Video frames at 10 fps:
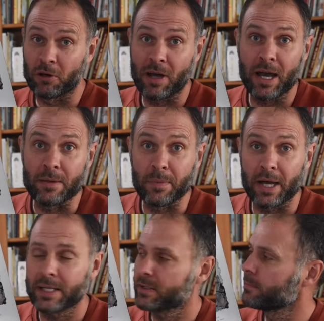or I
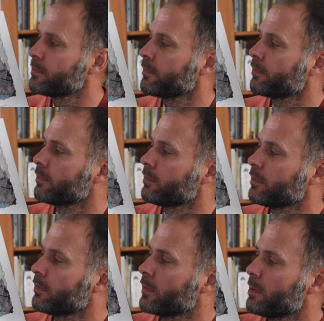might,
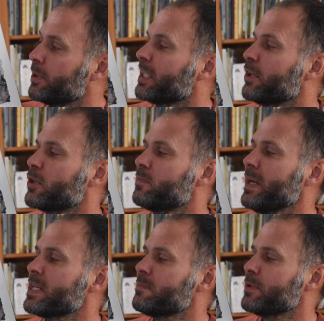but at the
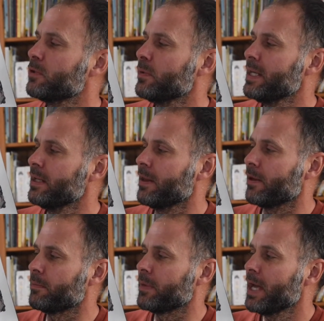space between
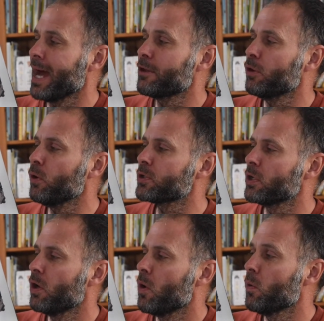them, and thought,
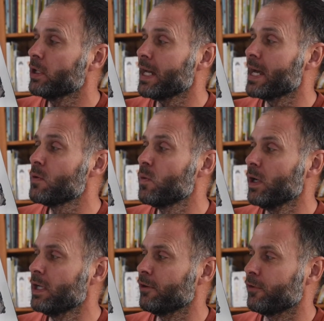what a
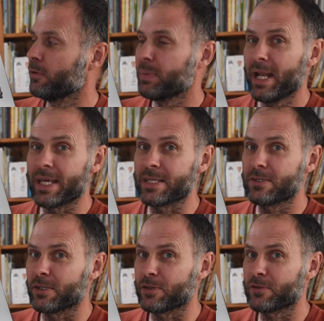wonderful place
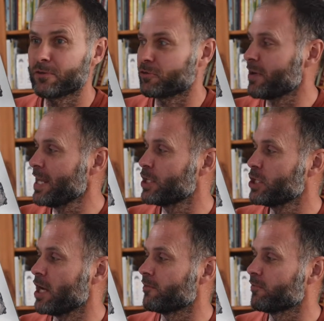to
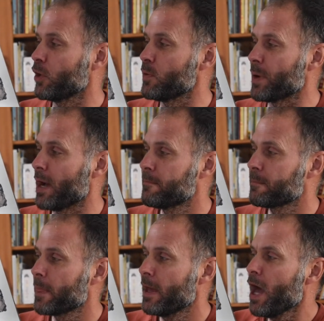stretch a rope,
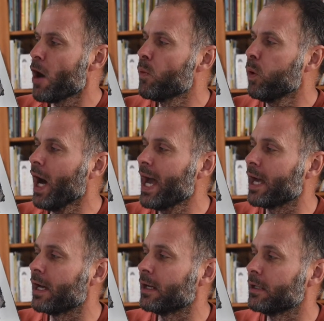a
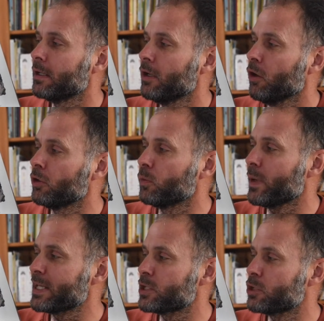wire on
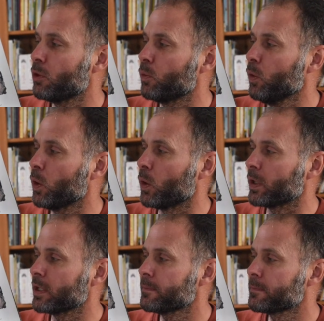which to walk.